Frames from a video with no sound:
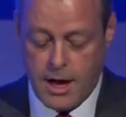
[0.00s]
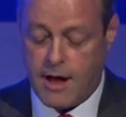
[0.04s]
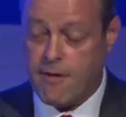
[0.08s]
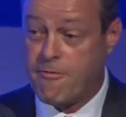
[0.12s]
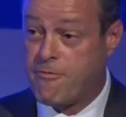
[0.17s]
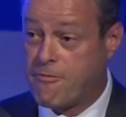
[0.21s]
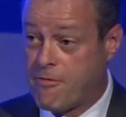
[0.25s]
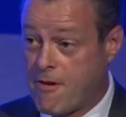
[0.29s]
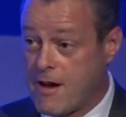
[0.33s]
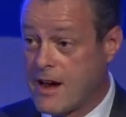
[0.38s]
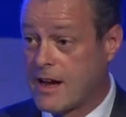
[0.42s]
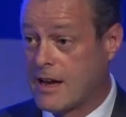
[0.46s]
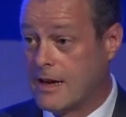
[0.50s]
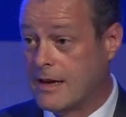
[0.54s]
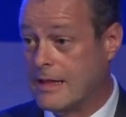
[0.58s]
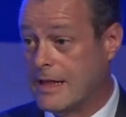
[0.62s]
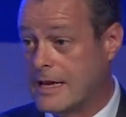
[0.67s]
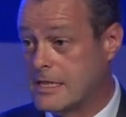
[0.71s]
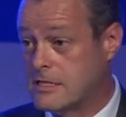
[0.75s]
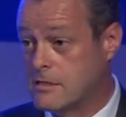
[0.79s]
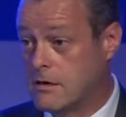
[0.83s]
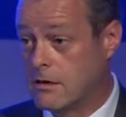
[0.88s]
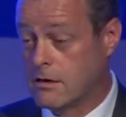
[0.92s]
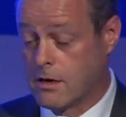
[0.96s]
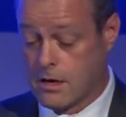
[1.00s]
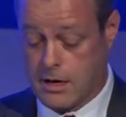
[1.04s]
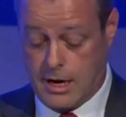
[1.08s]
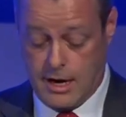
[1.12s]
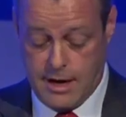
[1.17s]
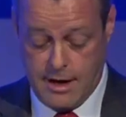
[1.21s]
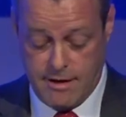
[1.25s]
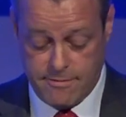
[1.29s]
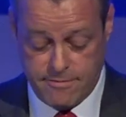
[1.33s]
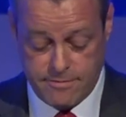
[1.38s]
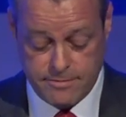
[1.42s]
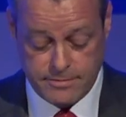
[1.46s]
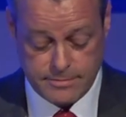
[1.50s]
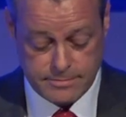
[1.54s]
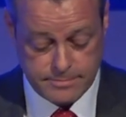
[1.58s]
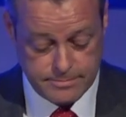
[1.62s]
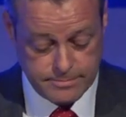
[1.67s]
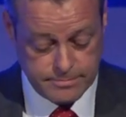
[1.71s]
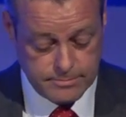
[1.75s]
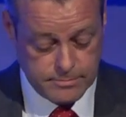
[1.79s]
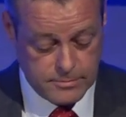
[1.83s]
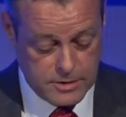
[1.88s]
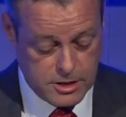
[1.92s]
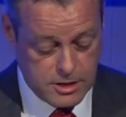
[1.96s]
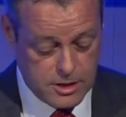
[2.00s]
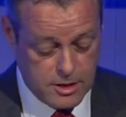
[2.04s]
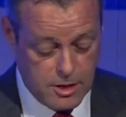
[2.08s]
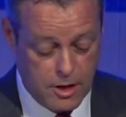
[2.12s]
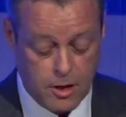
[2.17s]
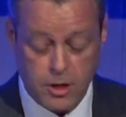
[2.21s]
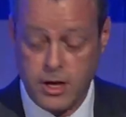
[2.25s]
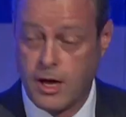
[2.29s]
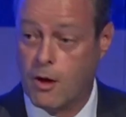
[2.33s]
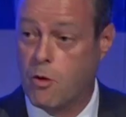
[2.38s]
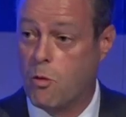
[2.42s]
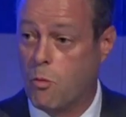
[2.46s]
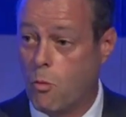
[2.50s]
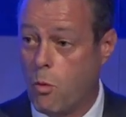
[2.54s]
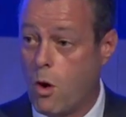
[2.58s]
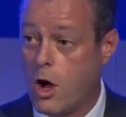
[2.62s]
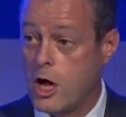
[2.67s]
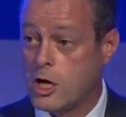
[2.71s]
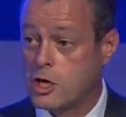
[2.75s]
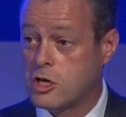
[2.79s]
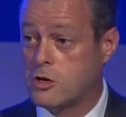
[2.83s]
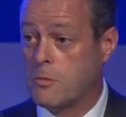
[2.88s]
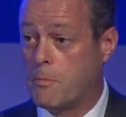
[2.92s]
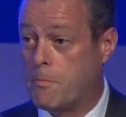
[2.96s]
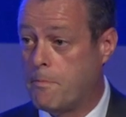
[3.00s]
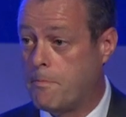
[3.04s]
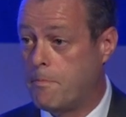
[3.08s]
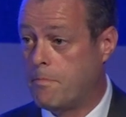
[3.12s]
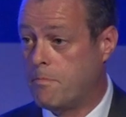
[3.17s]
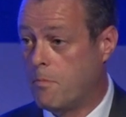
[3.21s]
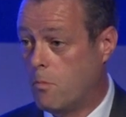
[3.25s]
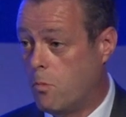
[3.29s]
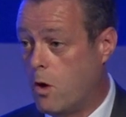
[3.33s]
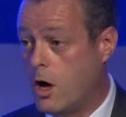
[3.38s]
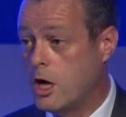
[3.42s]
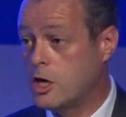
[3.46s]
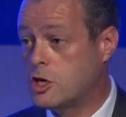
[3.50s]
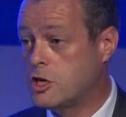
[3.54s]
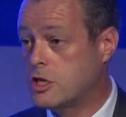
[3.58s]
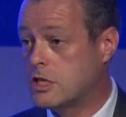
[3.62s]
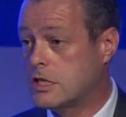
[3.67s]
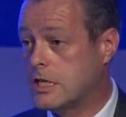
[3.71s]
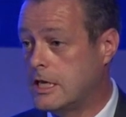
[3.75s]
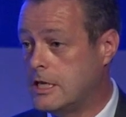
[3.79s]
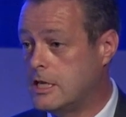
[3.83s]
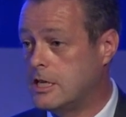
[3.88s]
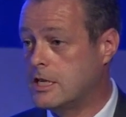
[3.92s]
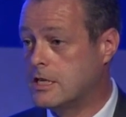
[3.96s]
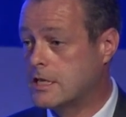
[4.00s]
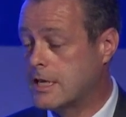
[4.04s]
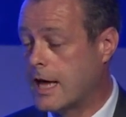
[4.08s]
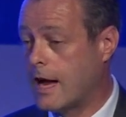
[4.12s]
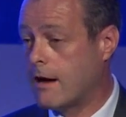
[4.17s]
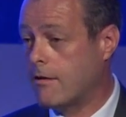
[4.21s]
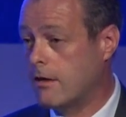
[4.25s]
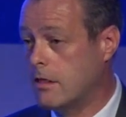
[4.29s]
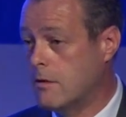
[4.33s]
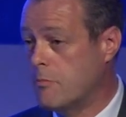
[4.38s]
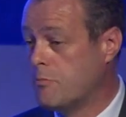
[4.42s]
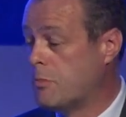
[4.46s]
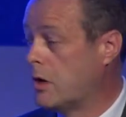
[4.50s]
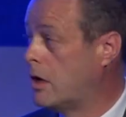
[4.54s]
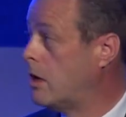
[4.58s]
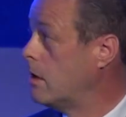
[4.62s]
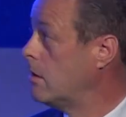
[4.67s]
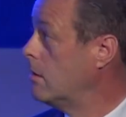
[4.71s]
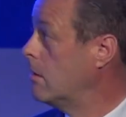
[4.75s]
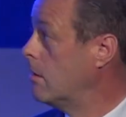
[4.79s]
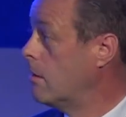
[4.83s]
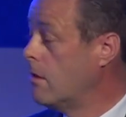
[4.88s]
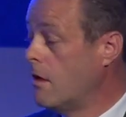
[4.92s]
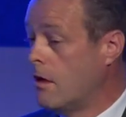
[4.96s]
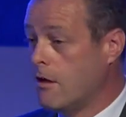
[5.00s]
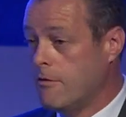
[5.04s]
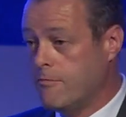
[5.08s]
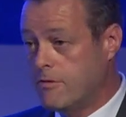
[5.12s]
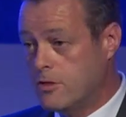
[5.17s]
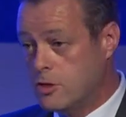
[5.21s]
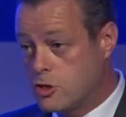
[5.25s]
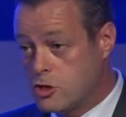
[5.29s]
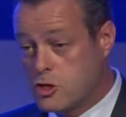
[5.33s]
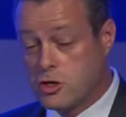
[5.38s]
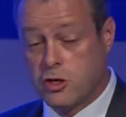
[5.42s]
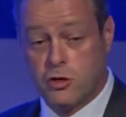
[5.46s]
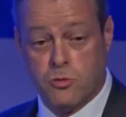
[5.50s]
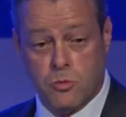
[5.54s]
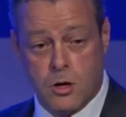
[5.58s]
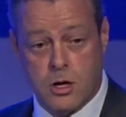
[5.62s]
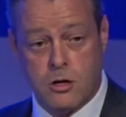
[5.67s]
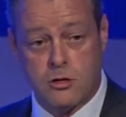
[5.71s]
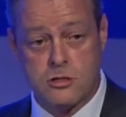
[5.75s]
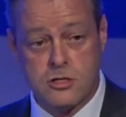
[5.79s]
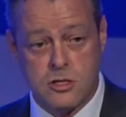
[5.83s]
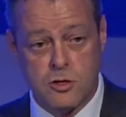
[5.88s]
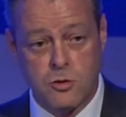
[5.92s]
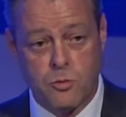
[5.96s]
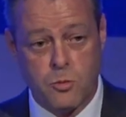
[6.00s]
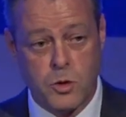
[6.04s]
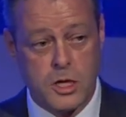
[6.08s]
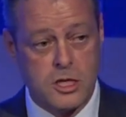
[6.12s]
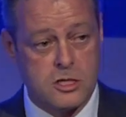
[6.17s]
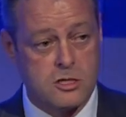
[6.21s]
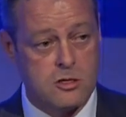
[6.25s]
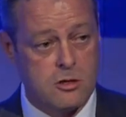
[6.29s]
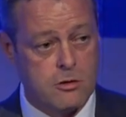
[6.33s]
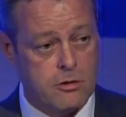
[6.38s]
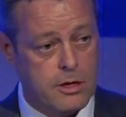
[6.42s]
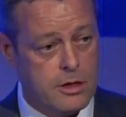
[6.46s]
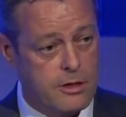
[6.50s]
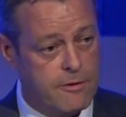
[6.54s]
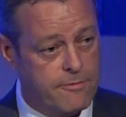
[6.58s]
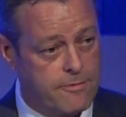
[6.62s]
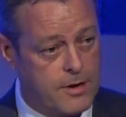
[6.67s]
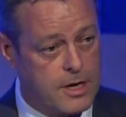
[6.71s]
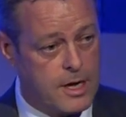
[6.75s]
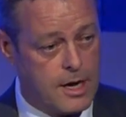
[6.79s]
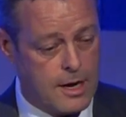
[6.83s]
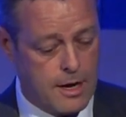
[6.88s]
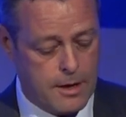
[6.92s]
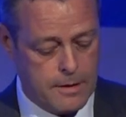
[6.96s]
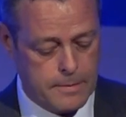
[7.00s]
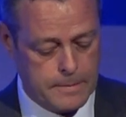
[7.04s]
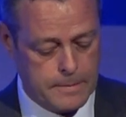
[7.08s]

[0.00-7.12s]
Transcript: And frankly, that's not good enough. You know, why should teachers carry the burden for the 2 worlds that we saw in the video?